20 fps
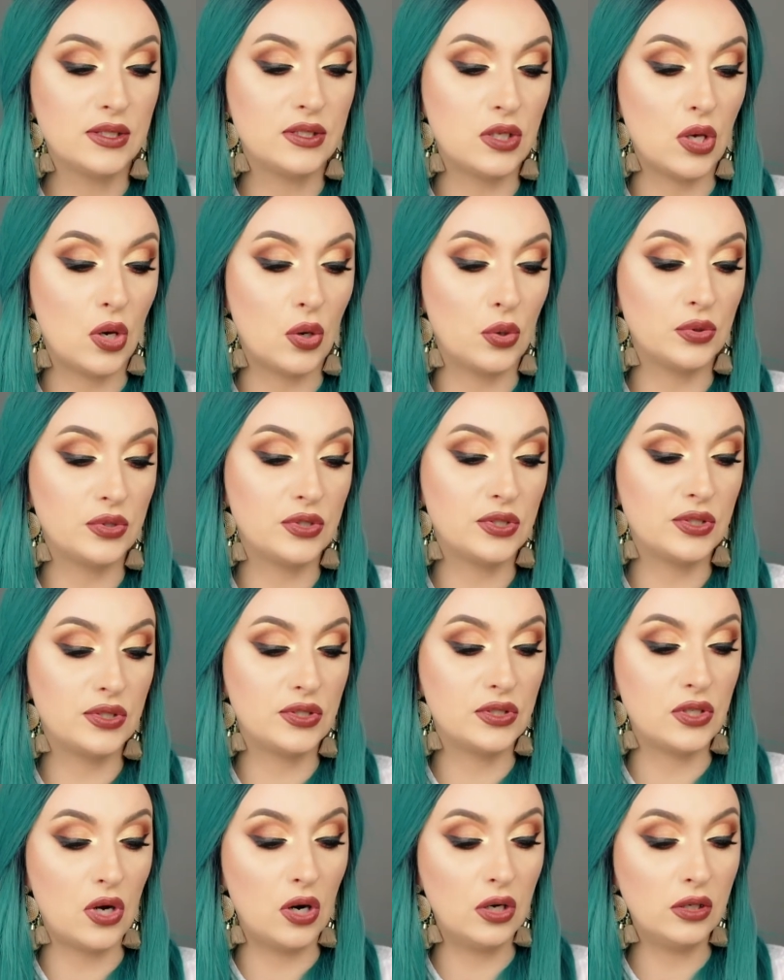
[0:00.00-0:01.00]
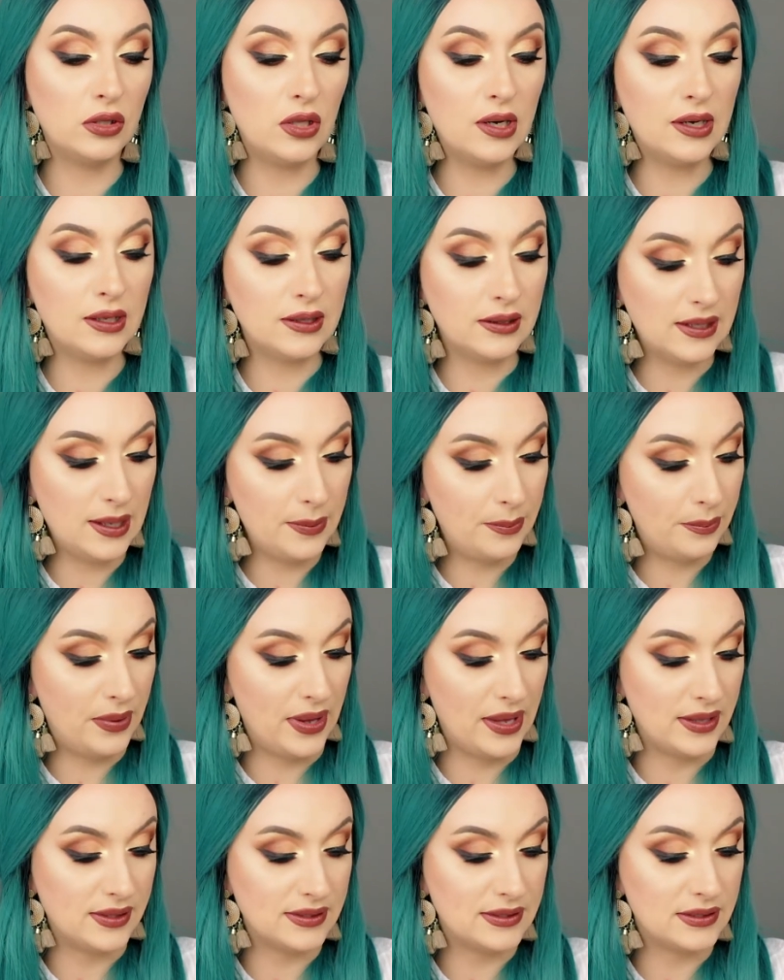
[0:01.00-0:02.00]
So Starluck Lip
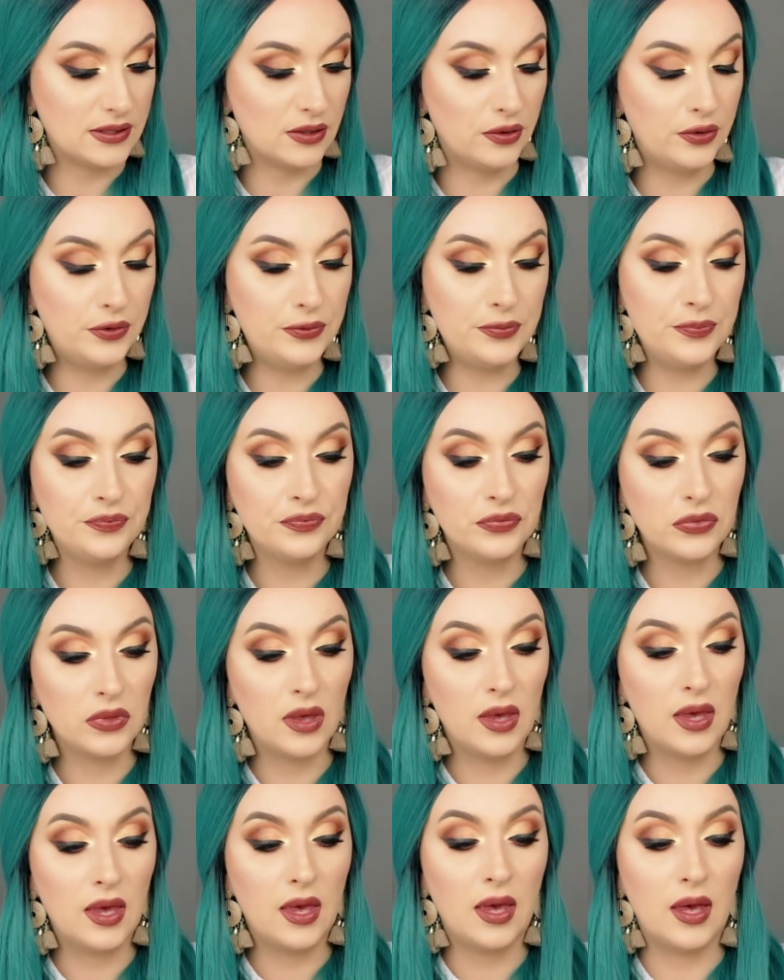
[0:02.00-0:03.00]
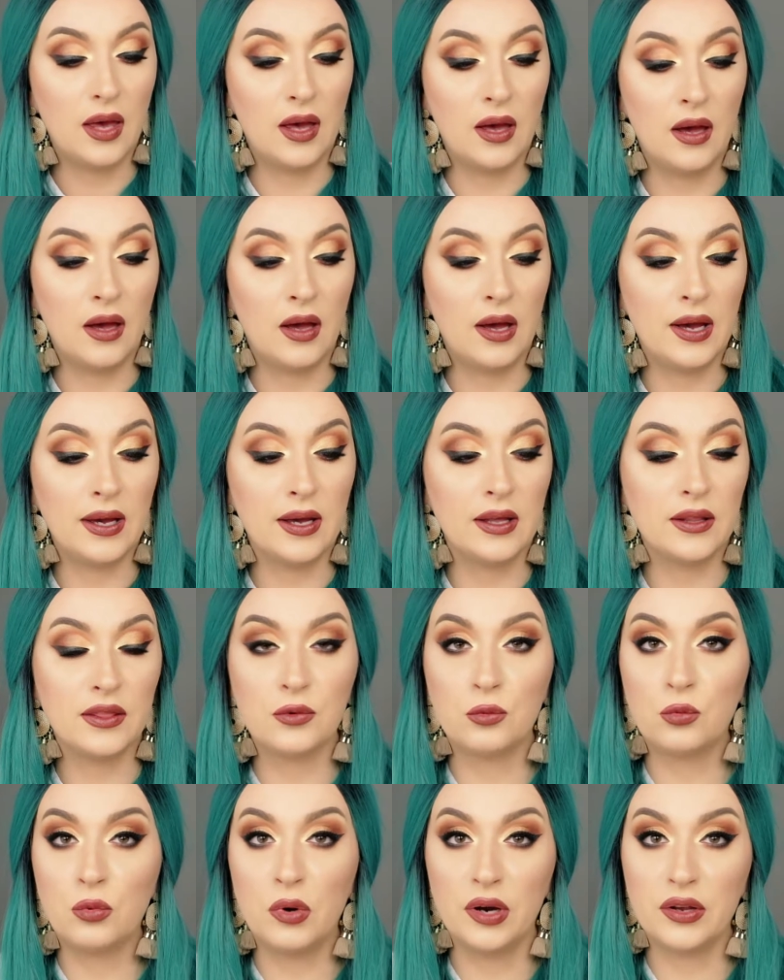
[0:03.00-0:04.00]
Pencil.
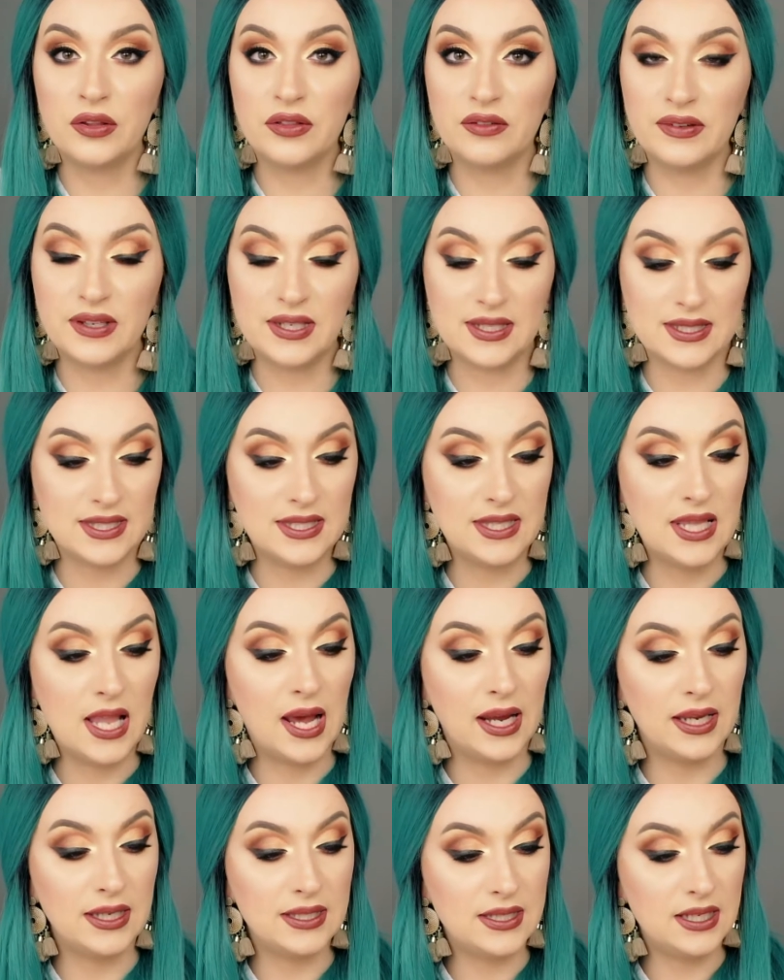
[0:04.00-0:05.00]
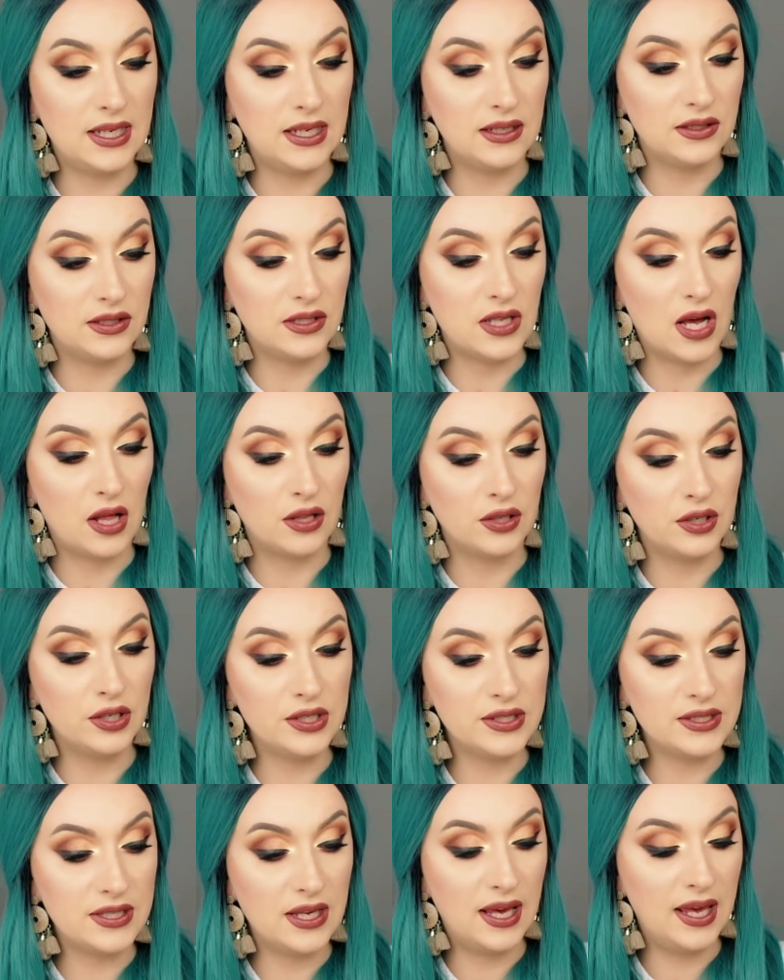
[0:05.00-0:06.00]
The worth of it is
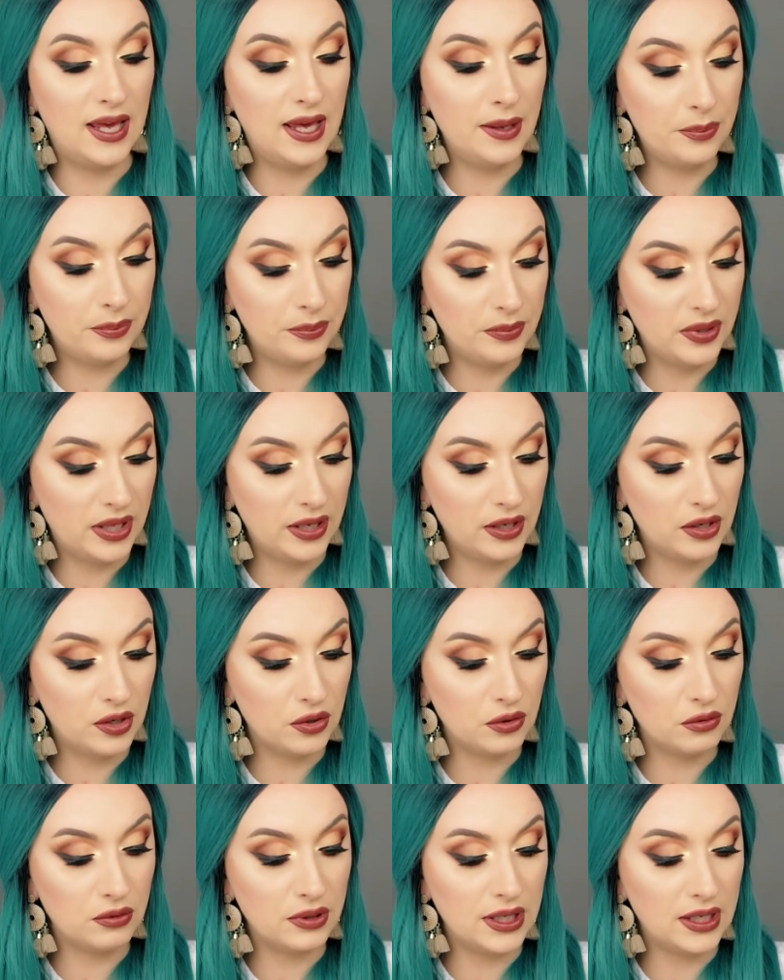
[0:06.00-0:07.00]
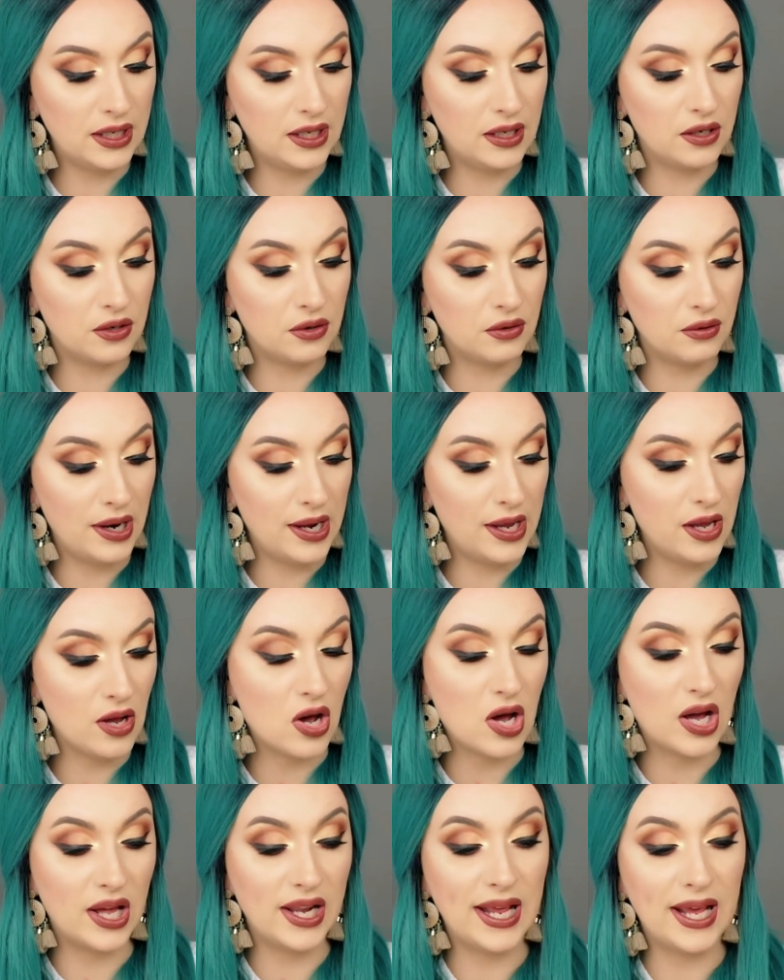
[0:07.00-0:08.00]
$19. Hickory
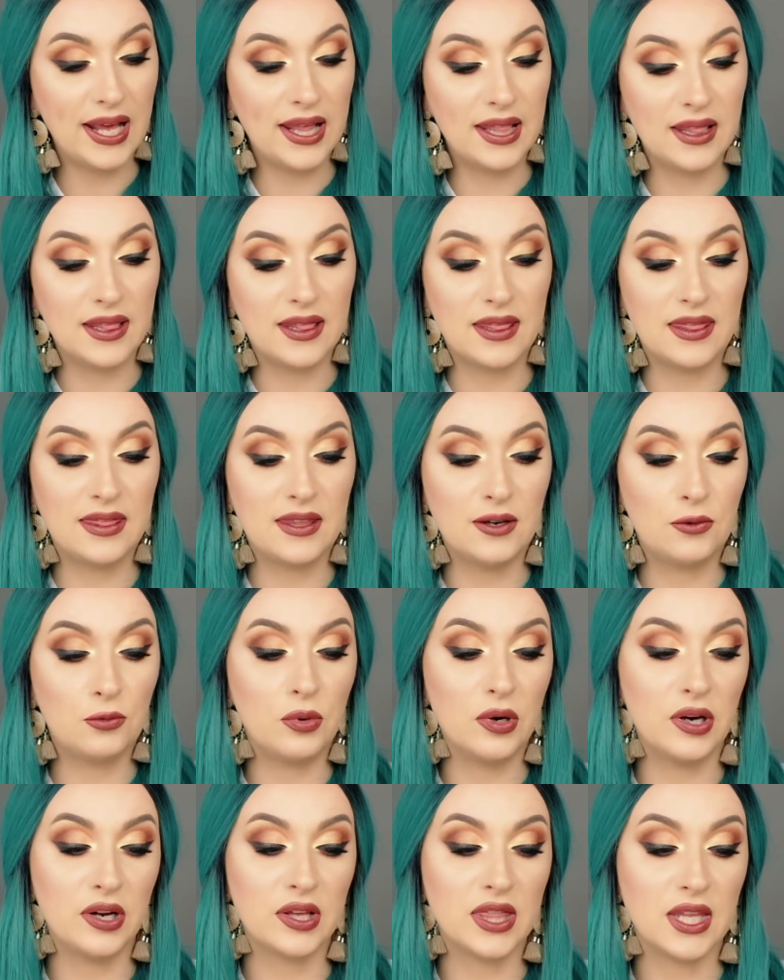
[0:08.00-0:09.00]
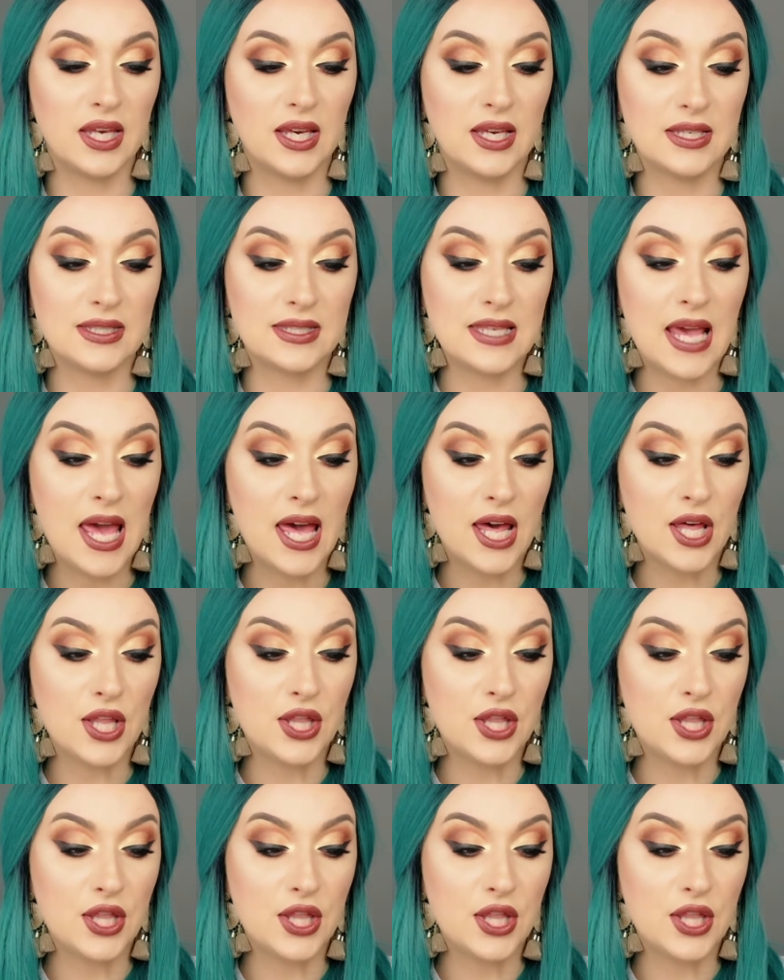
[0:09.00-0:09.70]
Crayon, the worth is